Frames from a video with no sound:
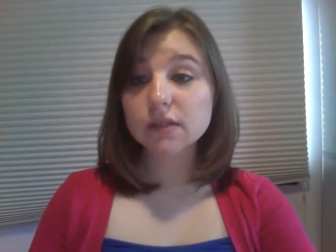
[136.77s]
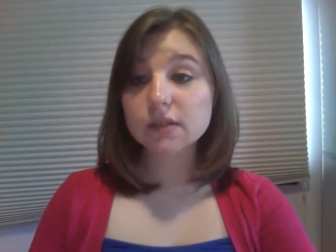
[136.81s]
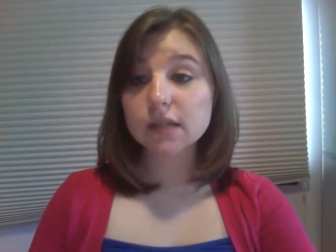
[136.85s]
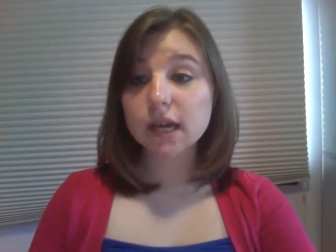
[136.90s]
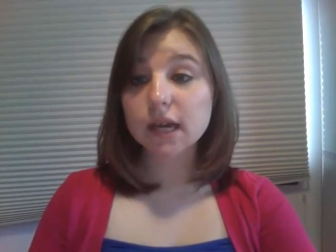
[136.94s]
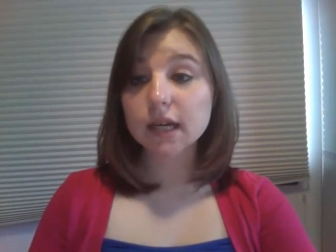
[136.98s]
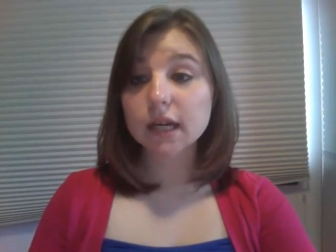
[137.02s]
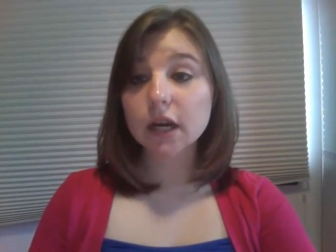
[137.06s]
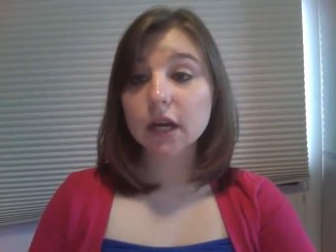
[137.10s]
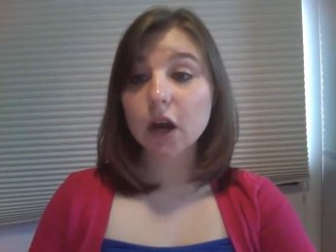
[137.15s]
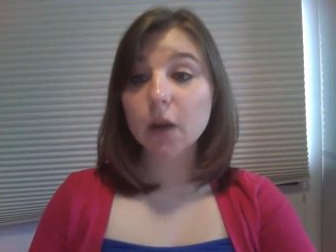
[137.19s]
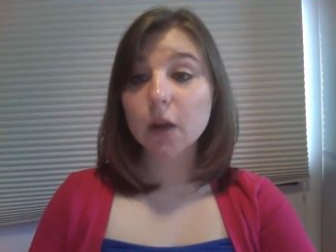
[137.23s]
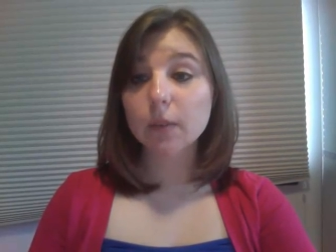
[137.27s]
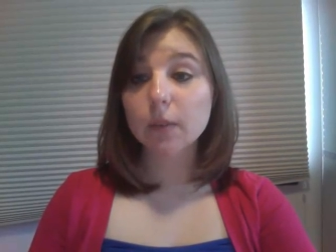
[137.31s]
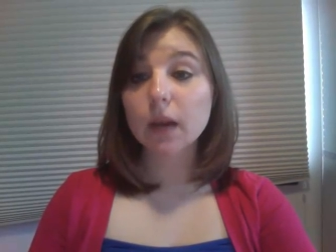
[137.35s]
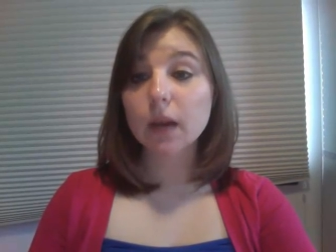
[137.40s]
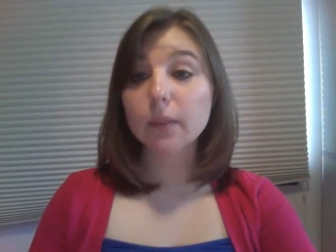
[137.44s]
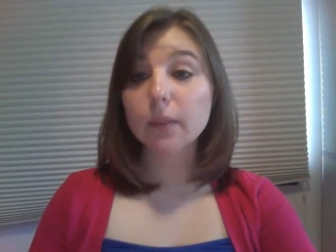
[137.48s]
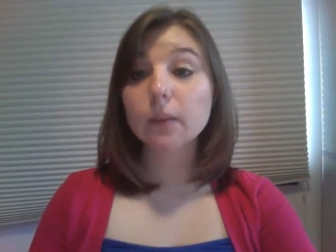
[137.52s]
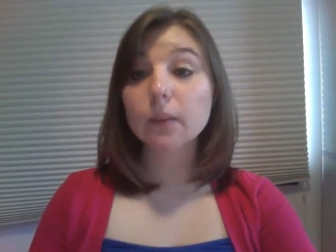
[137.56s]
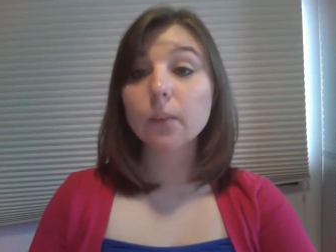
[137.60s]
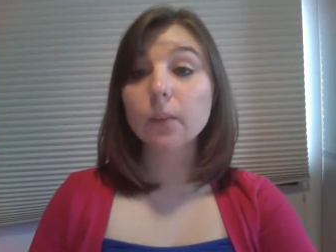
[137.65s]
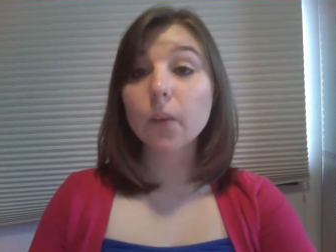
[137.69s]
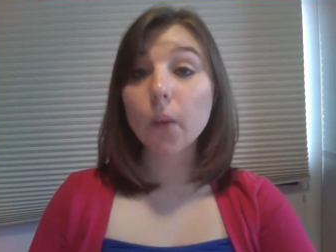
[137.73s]
study are
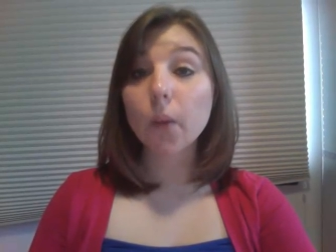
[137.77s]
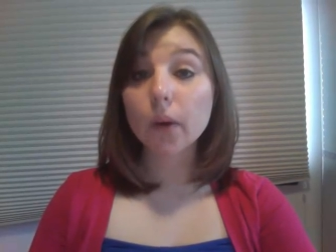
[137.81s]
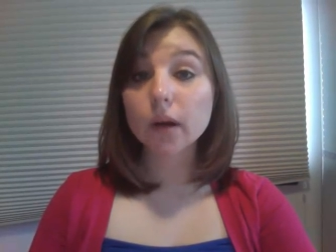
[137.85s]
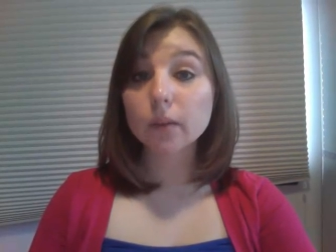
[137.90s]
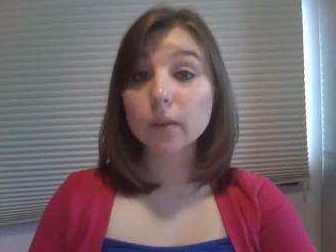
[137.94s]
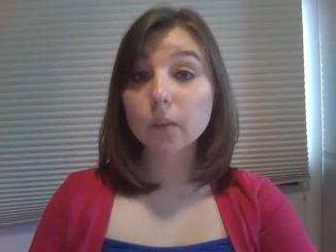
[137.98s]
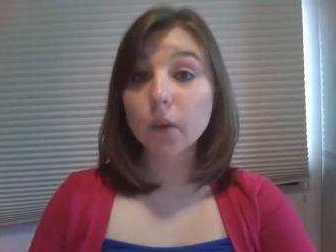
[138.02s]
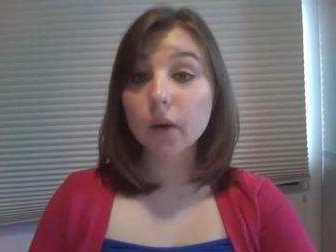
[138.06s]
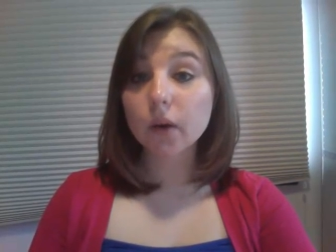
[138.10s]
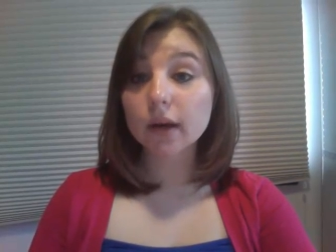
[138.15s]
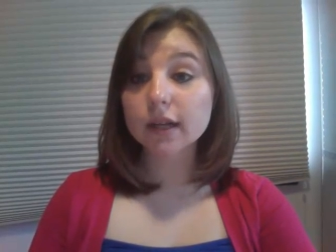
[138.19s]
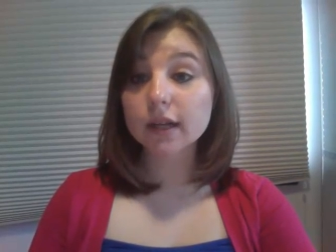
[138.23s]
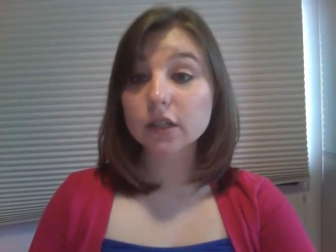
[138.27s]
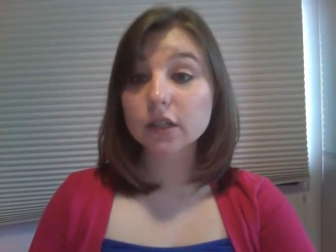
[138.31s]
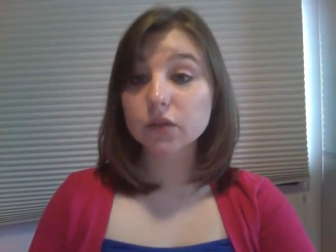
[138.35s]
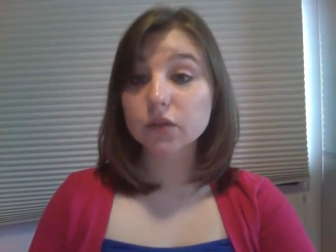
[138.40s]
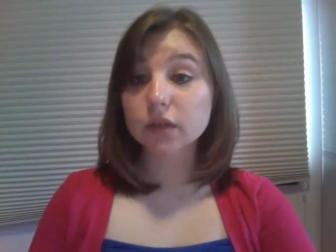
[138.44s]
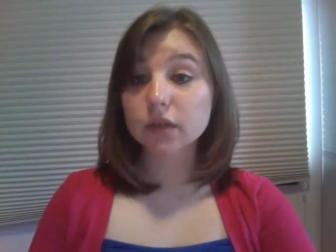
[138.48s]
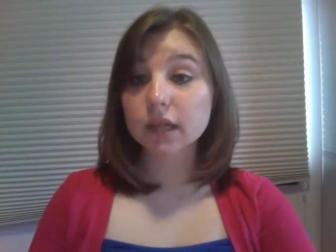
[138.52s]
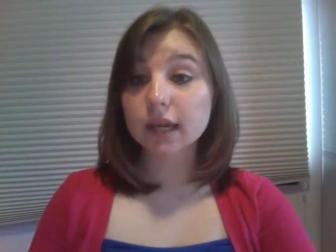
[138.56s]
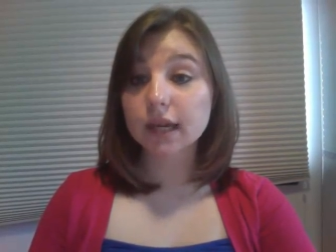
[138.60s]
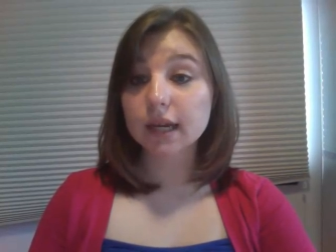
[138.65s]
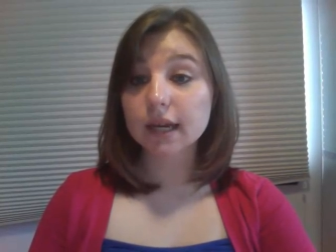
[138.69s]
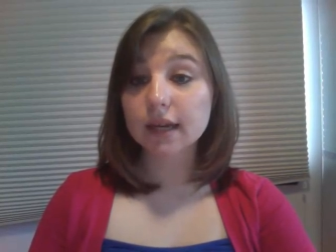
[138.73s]
becoming more and more
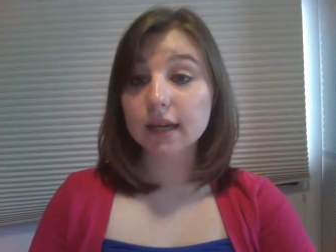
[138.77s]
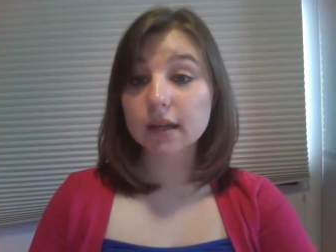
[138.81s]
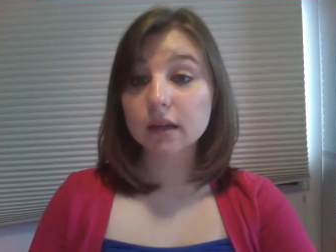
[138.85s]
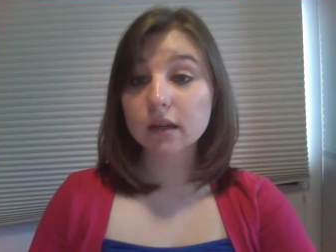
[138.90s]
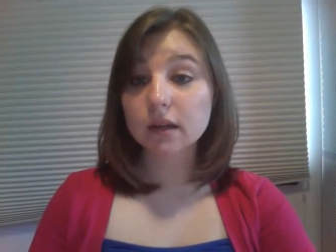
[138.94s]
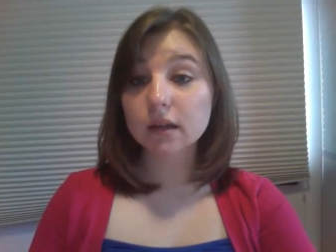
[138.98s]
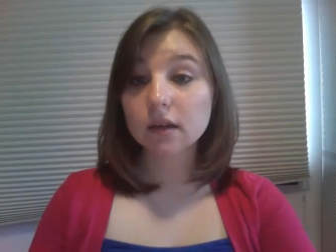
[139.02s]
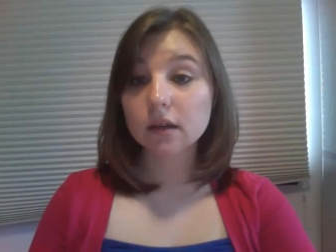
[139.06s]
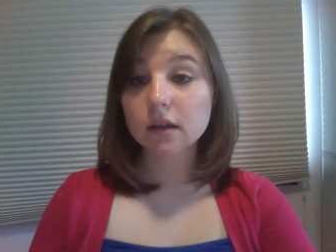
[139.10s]
interrelated.